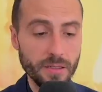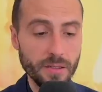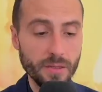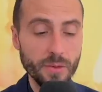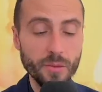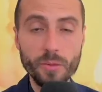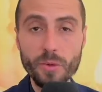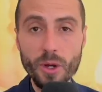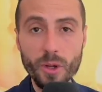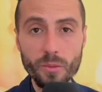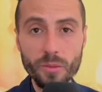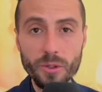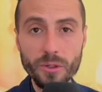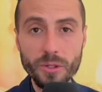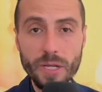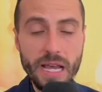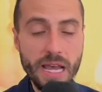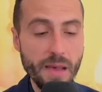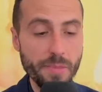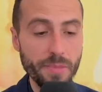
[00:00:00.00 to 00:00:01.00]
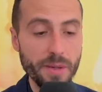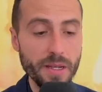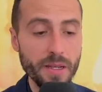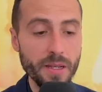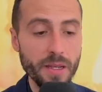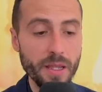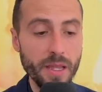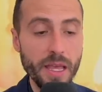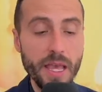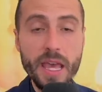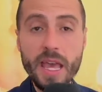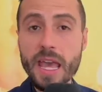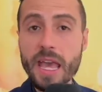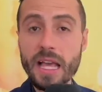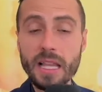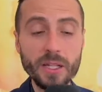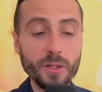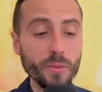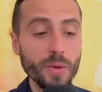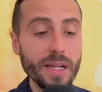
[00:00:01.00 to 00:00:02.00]
what will happen.
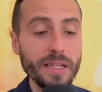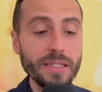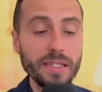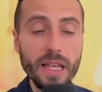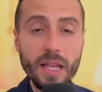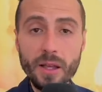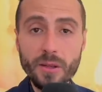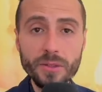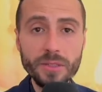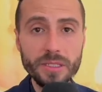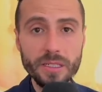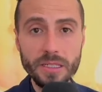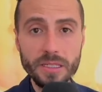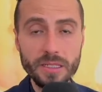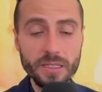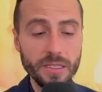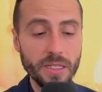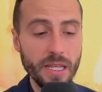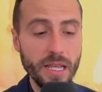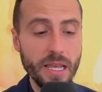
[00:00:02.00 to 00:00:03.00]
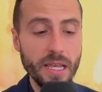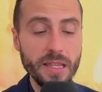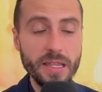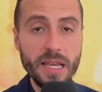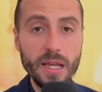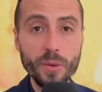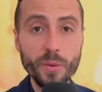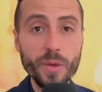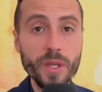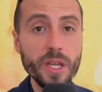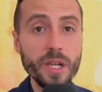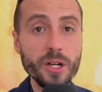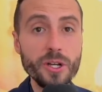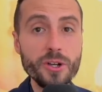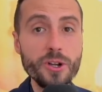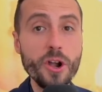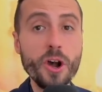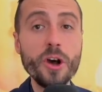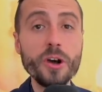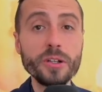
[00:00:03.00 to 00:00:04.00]
Ellen White tells us that we are
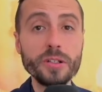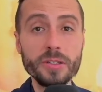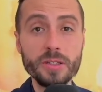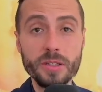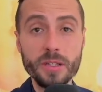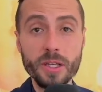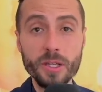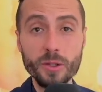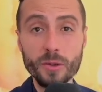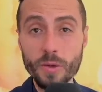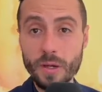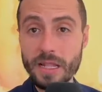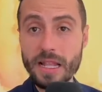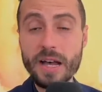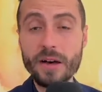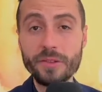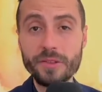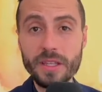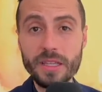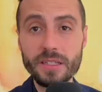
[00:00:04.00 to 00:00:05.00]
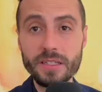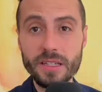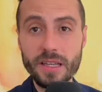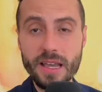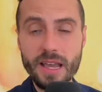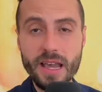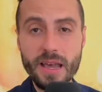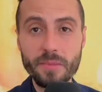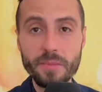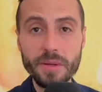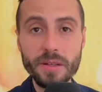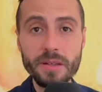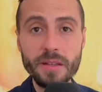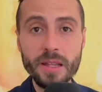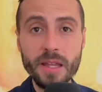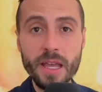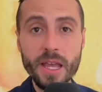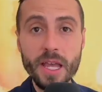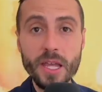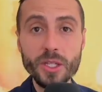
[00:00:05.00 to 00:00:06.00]
not to allow this to happen.
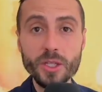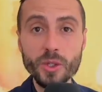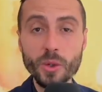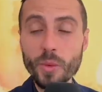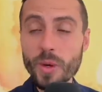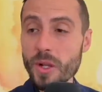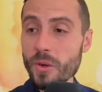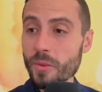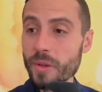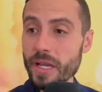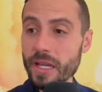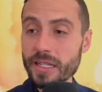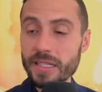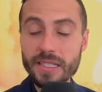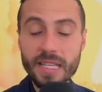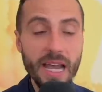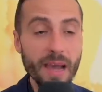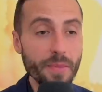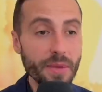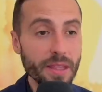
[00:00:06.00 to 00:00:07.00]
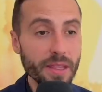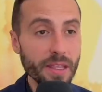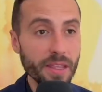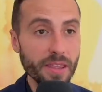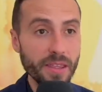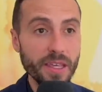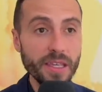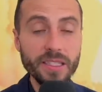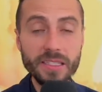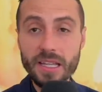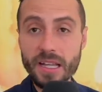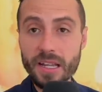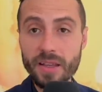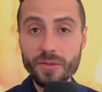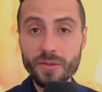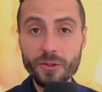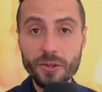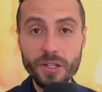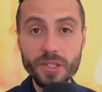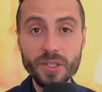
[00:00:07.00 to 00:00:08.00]
So when we examine the things that have
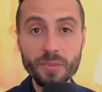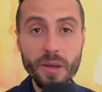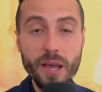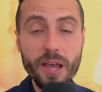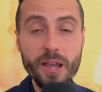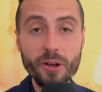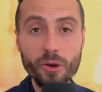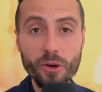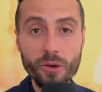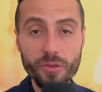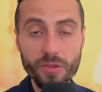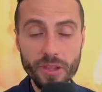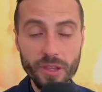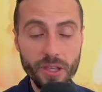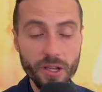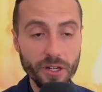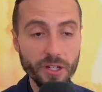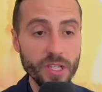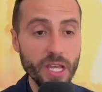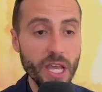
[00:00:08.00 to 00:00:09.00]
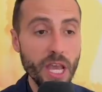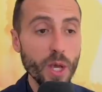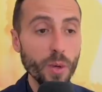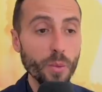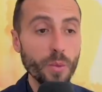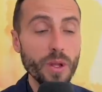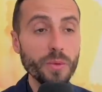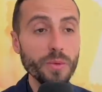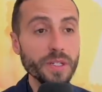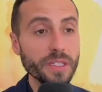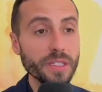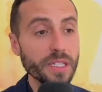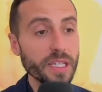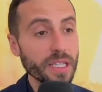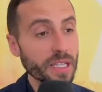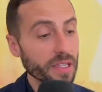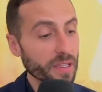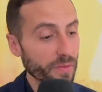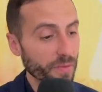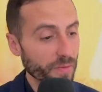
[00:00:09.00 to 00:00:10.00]
transpired over the years, when we see
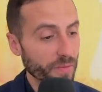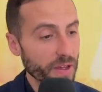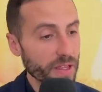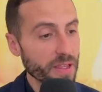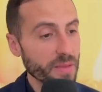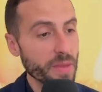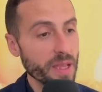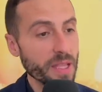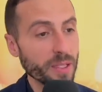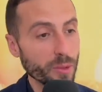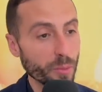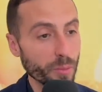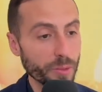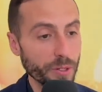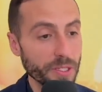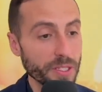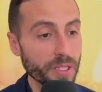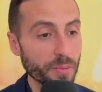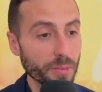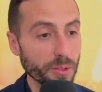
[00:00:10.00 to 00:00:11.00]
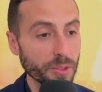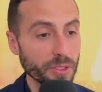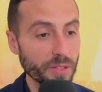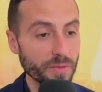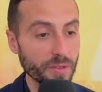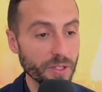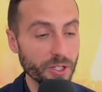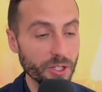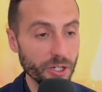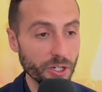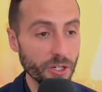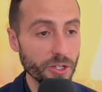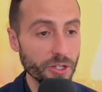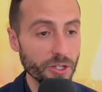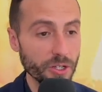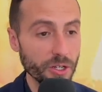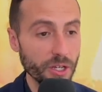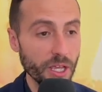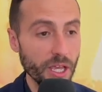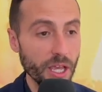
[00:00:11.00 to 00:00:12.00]
that the fundamental principles of the
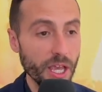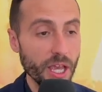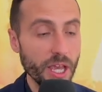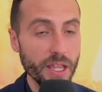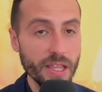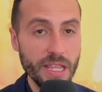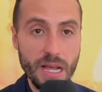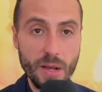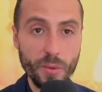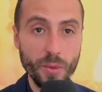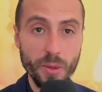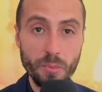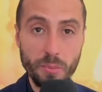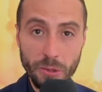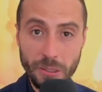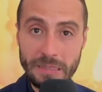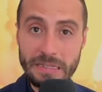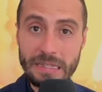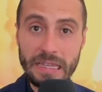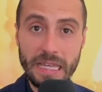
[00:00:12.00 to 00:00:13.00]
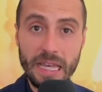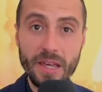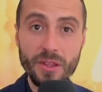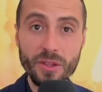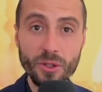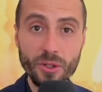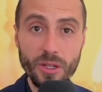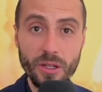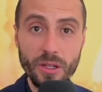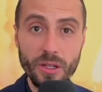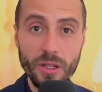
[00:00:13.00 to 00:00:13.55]
church that were put together